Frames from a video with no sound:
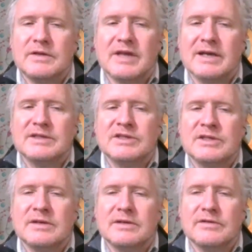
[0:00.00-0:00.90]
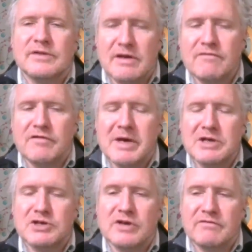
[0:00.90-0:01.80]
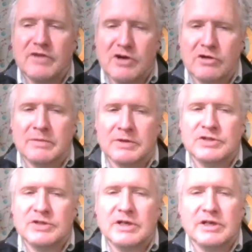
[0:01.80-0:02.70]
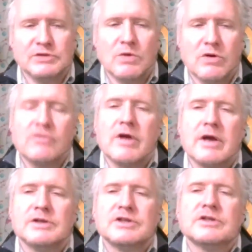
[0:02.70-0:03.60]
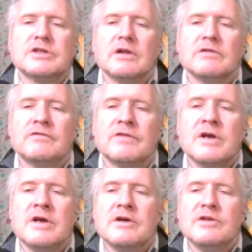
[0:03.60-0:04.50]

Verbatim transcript: that the information environment is what creates itself.